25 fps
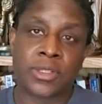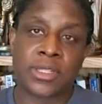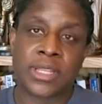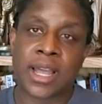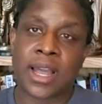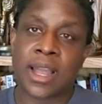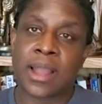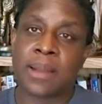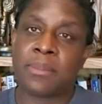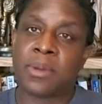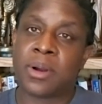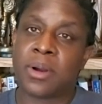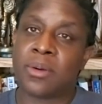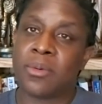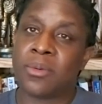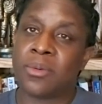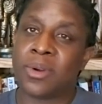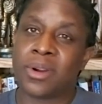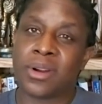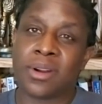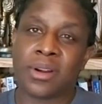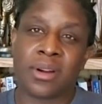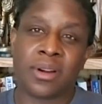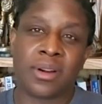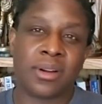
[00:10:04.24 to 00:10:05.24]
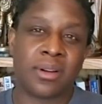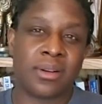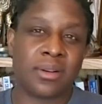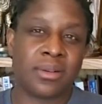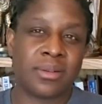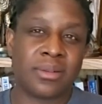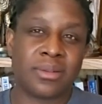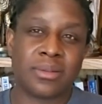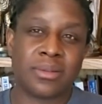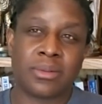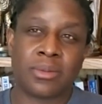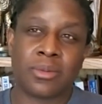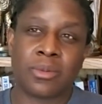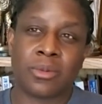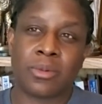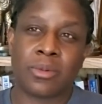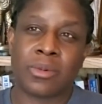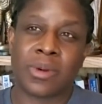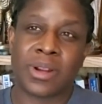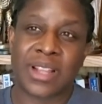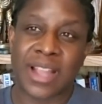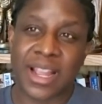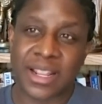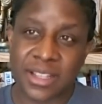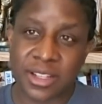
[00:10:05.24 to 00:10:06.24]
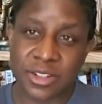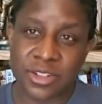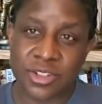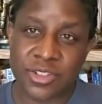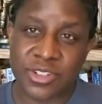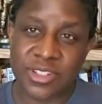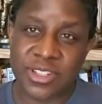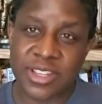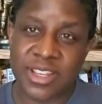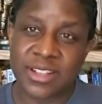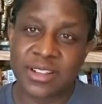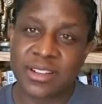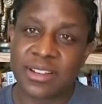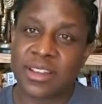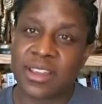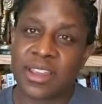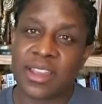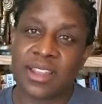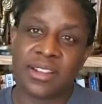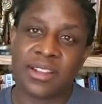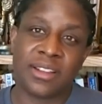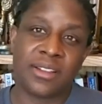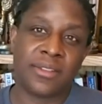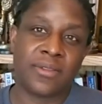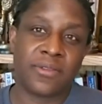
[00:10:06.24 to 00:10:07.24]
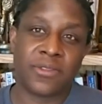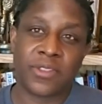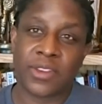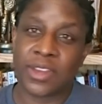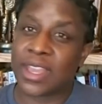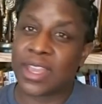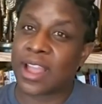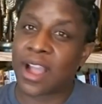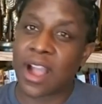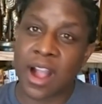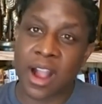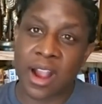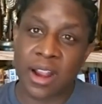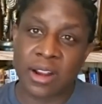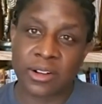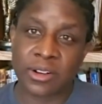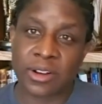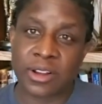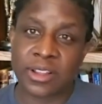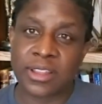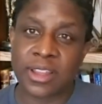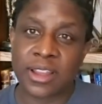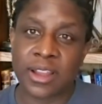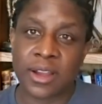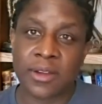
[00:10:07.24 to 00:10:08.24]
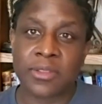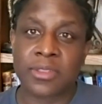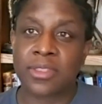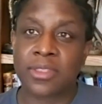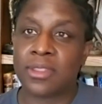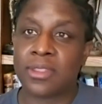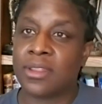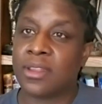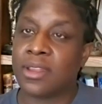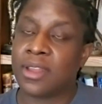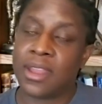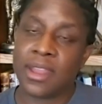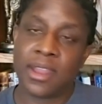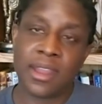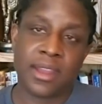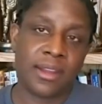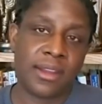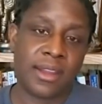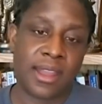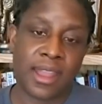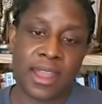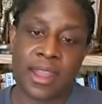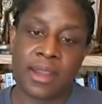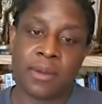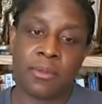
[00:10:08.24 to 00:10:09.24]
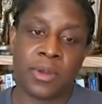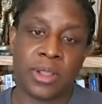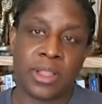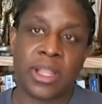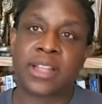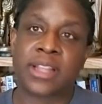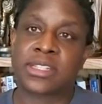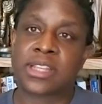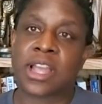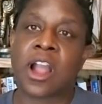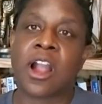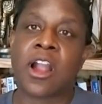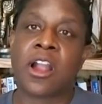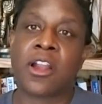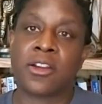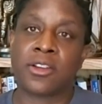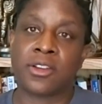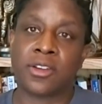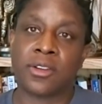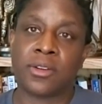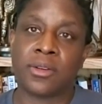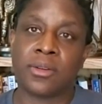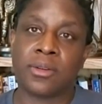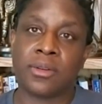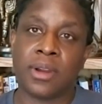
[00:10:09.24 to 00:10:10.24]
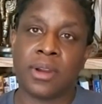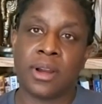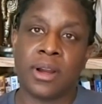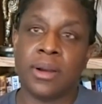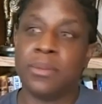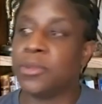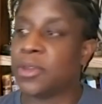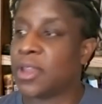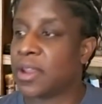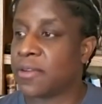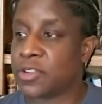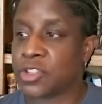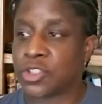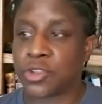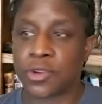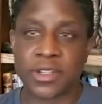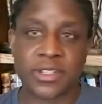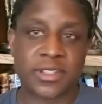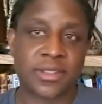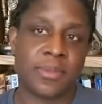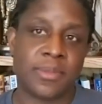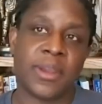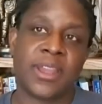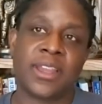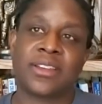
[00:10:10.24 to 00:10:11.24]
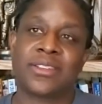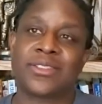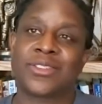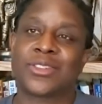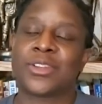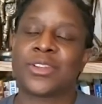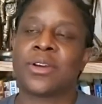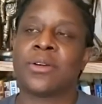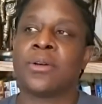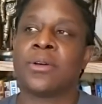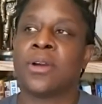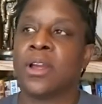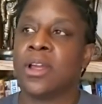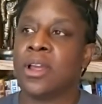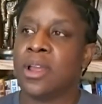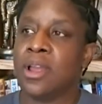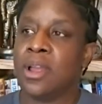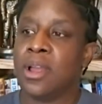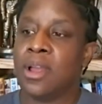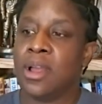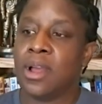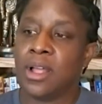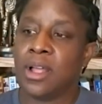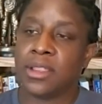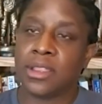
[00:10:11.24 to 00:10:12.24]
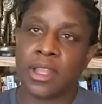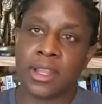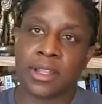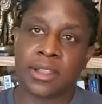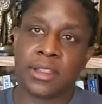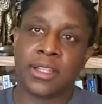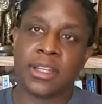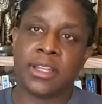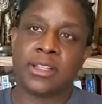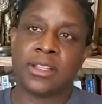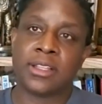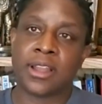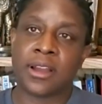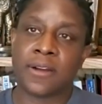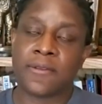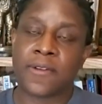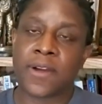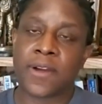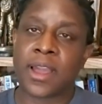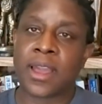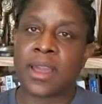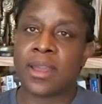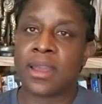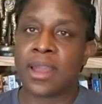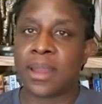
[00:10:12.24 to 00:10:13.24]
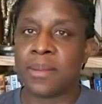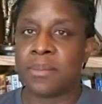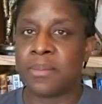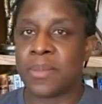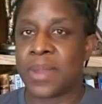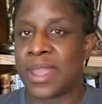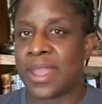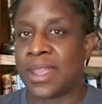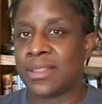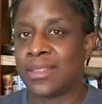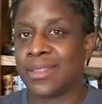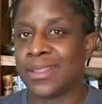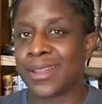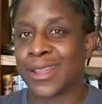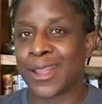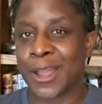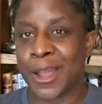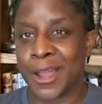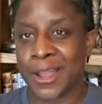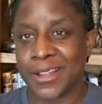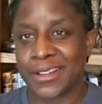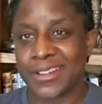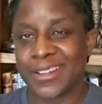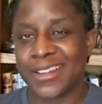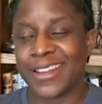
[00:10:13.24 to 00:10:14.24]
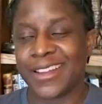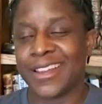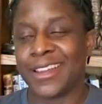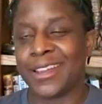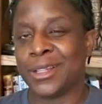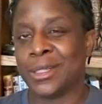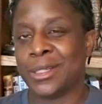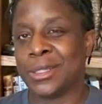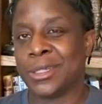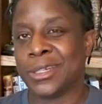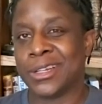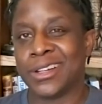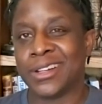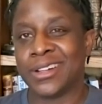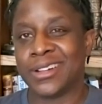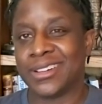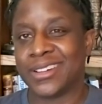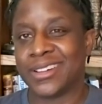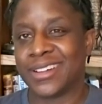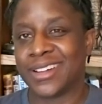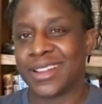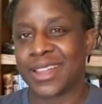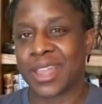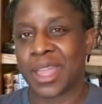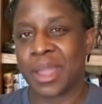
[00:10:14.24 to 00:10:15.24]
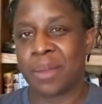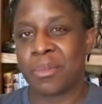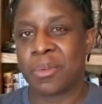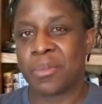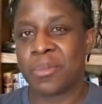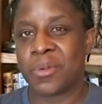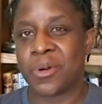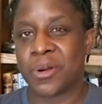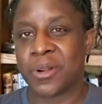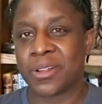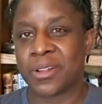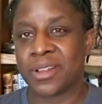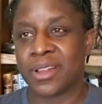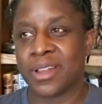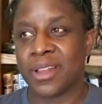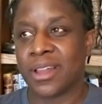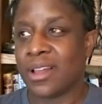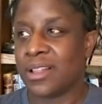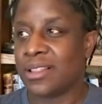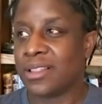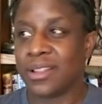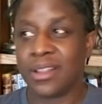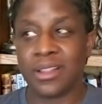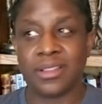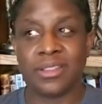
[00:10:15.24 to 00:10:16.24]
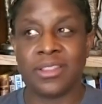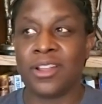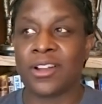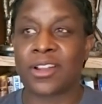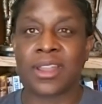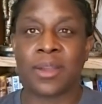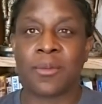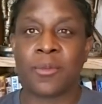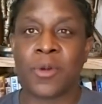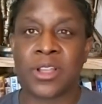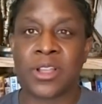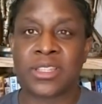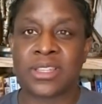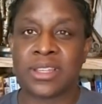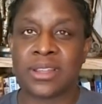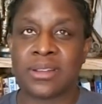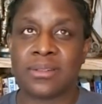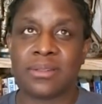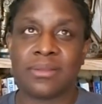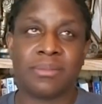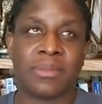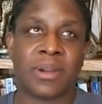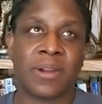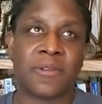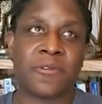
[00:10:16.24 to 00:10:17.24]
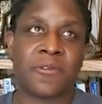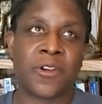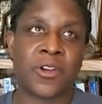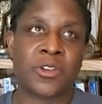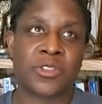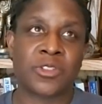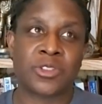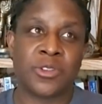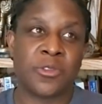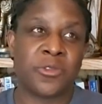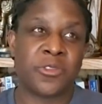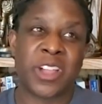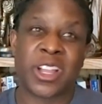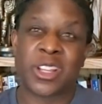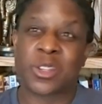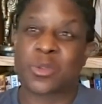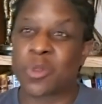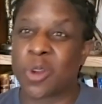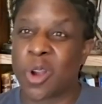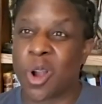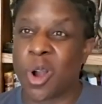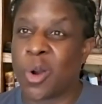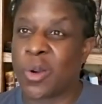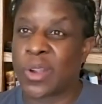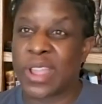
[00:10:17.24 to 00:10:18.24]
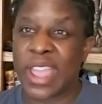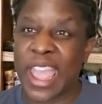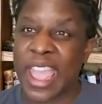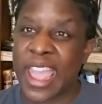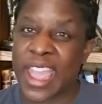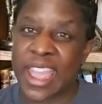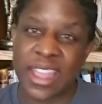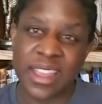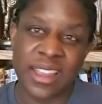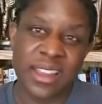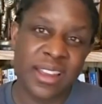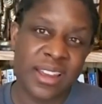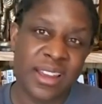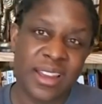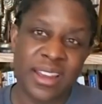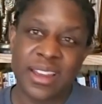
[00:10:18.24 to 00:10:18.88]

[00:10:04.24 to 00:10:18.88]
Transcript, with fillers: time, but we're we're not interested. And if you get hired on, they go, hey, we'd like to hire you. Um, you have a choice to make. So luckily enough, I, I made the cut and uh, came on board. L- look, it wasn't my first two flights were okay.